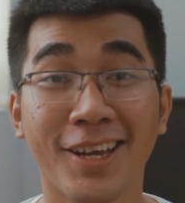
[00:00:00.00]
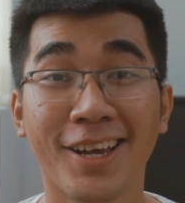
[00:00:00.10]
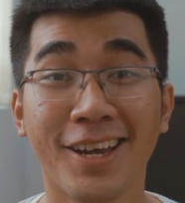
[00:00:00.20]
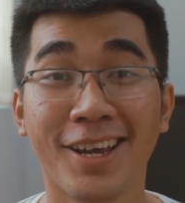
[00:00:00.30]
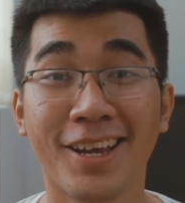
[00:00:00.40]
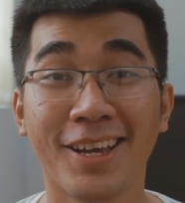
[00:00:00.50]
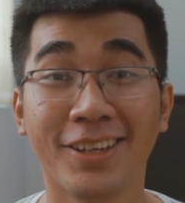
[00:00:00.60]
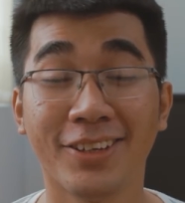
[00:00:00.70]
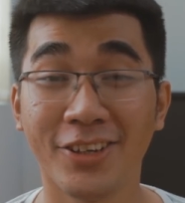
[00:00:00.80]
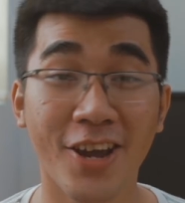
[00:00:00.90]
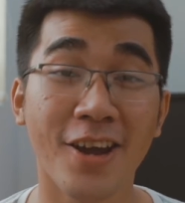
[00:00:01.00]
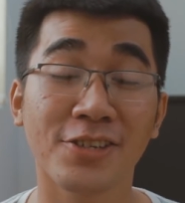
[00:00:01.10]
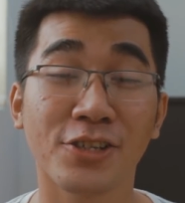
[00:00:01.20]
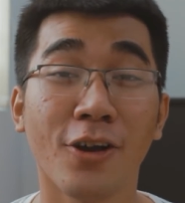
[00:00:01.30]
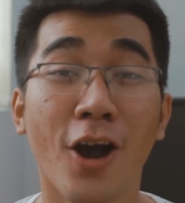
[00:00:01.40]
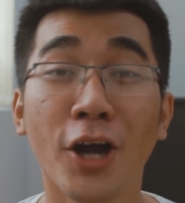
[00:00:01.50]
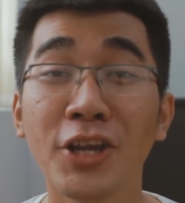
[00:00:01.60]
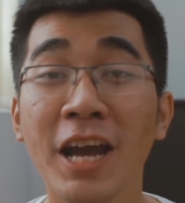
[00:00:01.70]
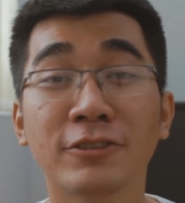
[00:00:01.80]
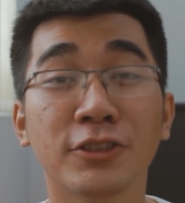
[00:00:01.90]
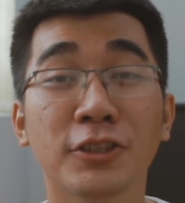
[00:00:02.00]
and yeah, so all you have